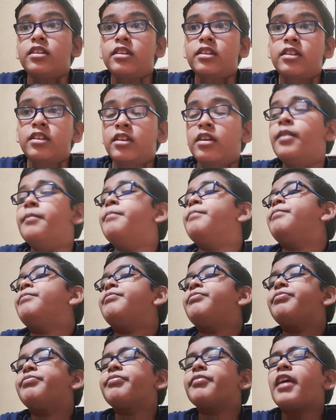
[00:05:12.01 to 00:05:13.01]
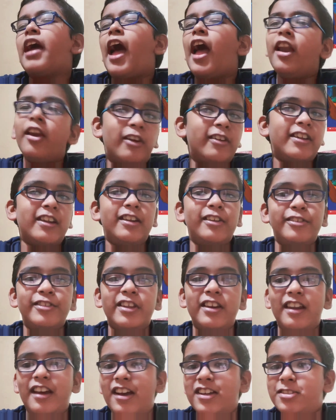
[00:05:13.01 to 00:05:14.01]
I'll not tell you the
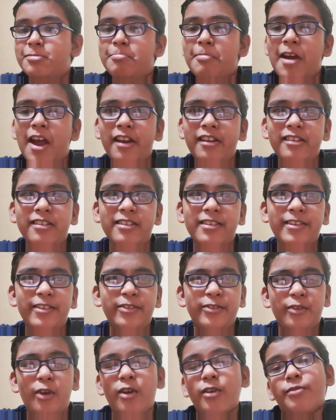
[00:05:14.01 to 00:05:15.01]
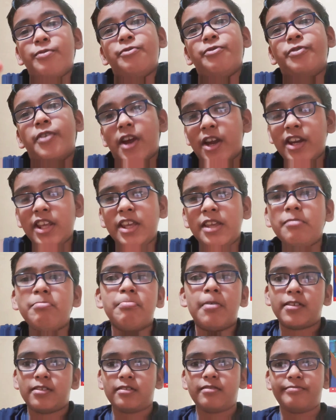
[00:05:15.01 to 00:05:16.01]
last part. It is not funny,
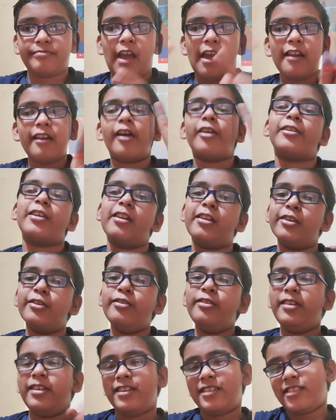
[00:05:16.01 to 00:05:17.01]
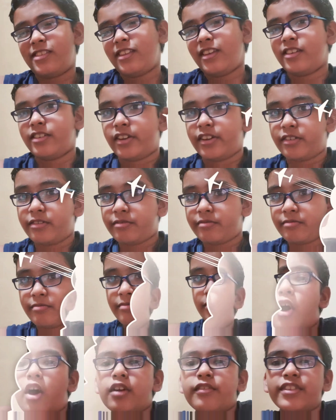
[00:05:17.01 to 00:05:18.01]
but I'll not tell you. It's a secret.
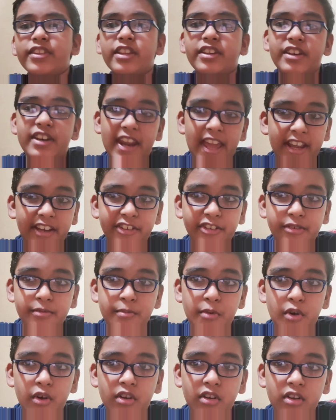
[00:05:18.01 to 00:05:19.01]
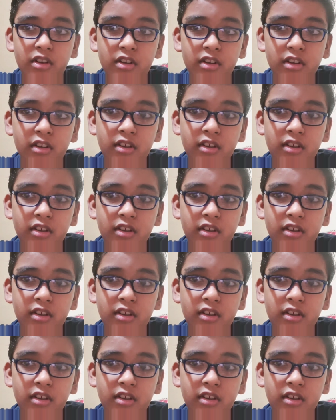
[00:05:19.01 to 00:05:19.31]
Coming on with the next book,